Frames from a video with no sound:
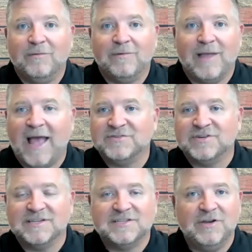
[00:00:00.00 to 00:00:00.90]

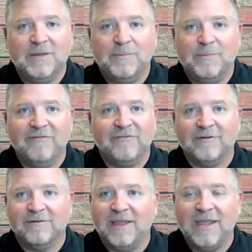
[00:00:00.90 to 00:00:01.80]
hazardous duty pay
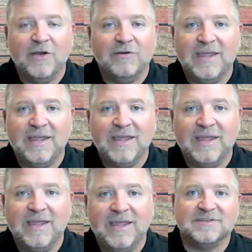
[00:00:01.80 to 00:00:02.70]
for EOD
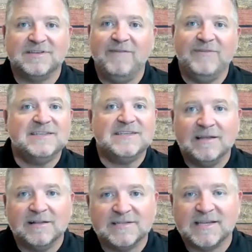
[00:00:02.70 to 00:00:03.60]
guys or Navy
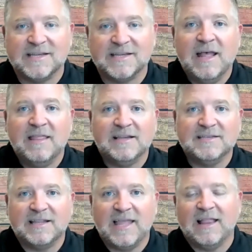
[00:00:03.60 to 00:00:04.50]
SEALs and
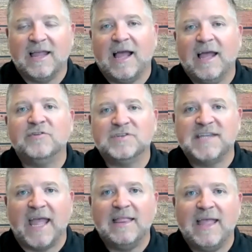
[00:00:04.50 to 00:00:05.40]
things like that. Like, I
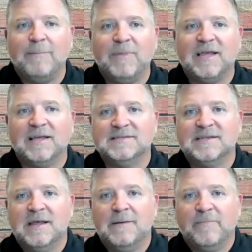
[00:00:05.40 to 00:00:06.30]
understand that because
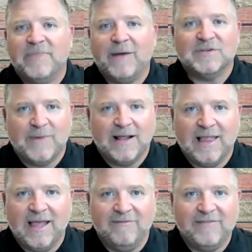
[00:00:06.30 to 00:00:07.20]
that was my
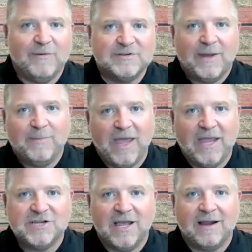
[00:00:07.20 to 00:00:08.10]
life. That was my
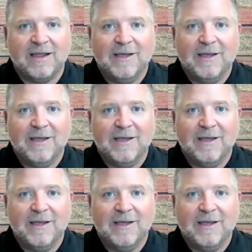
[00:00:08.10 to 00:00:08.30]
paycheck.